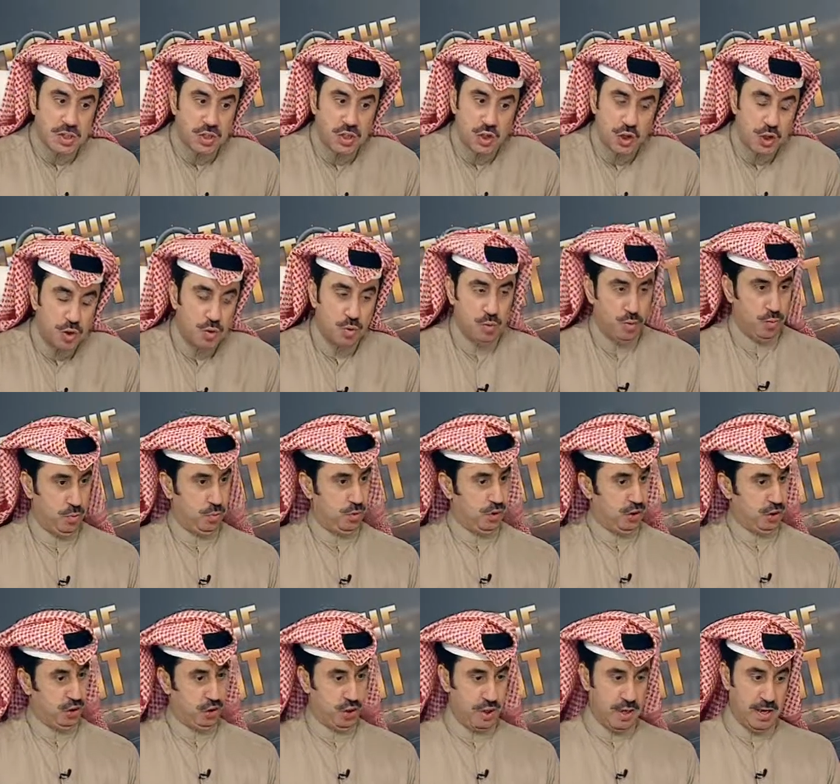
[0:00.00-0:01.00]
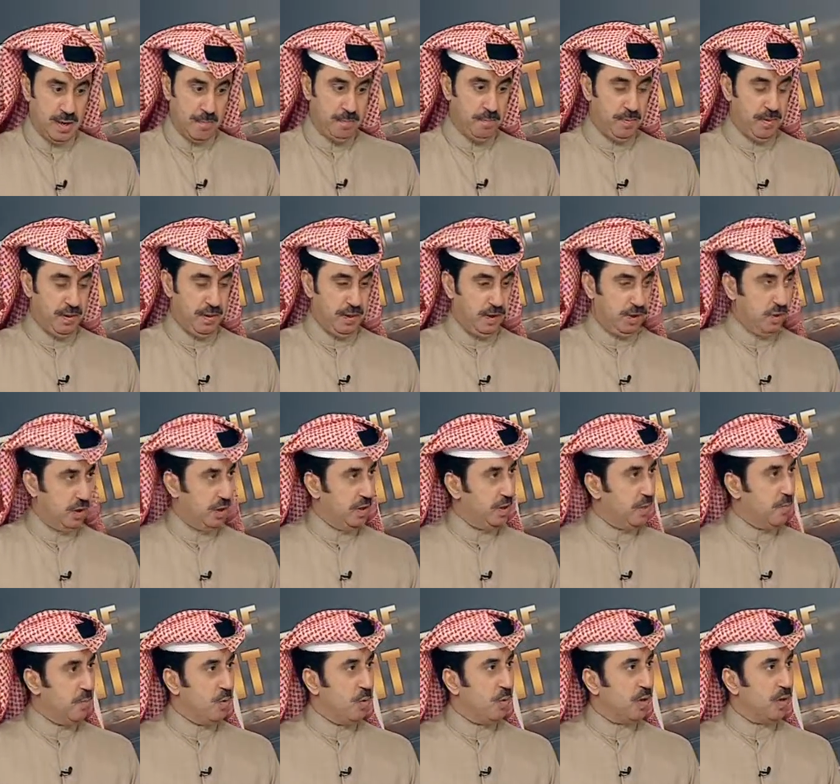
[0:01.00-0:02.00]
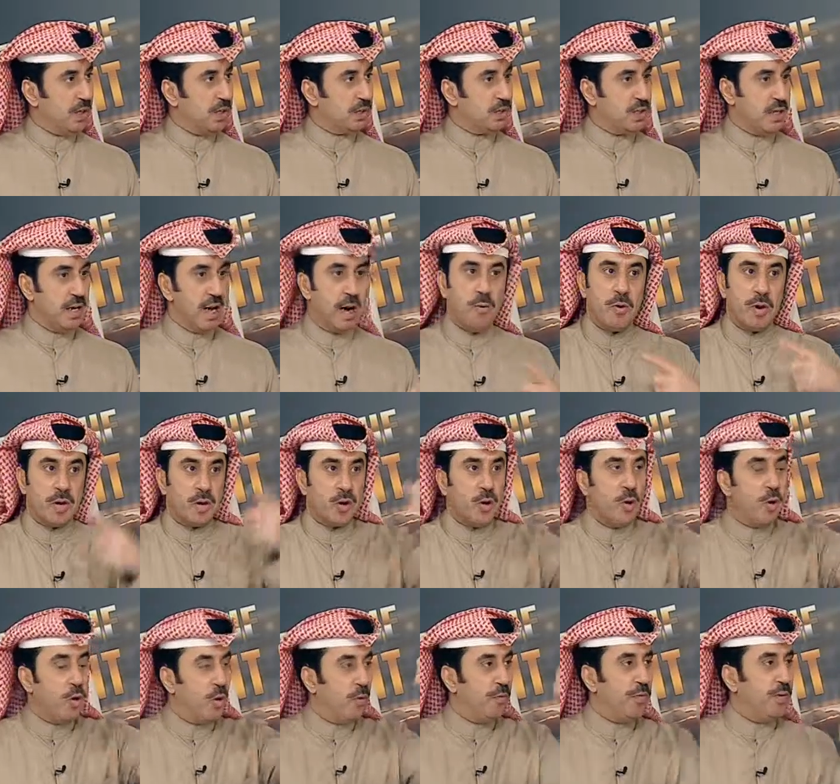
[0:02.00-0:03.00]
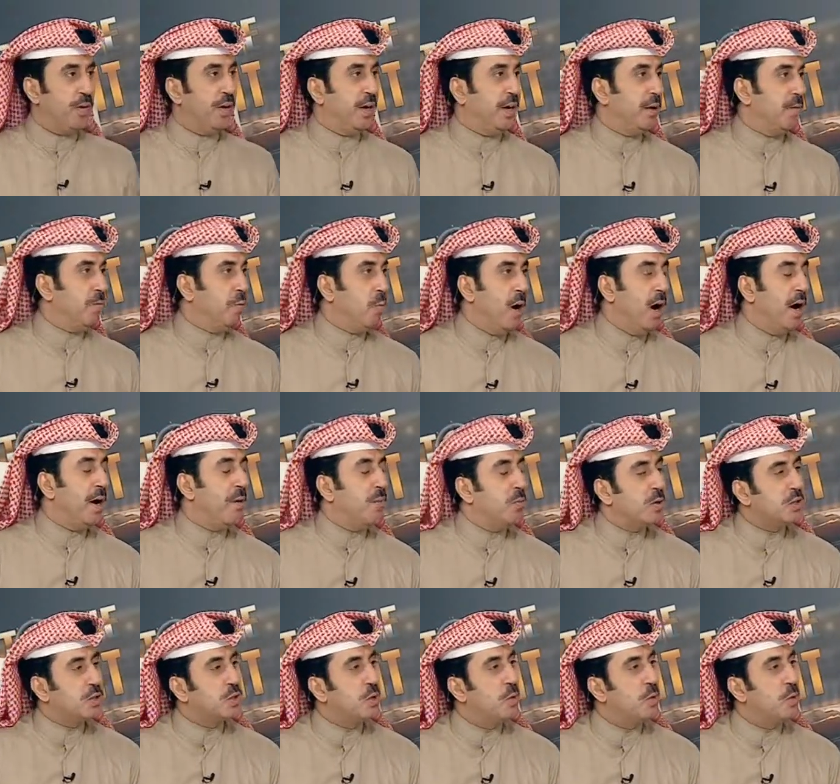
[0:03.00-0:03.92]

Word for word: you just get up early in the morning and say, I want to go over there? Why? What's